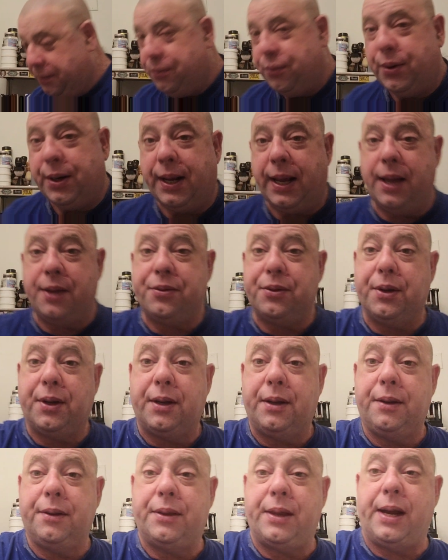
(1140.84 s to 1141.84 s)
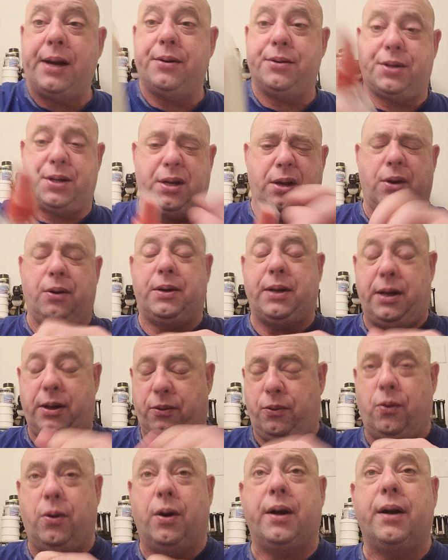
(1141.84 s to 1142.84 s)
bring out the Thayer's
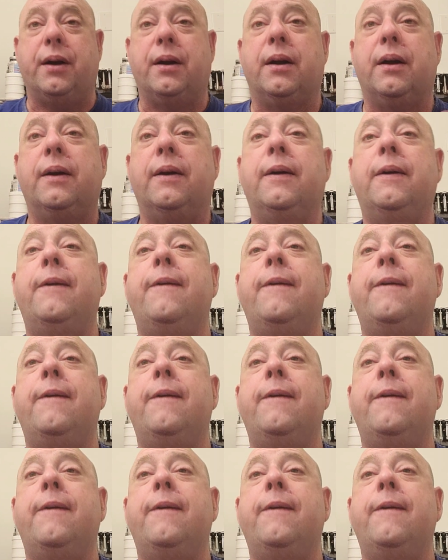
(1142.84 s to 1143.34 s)
coconut water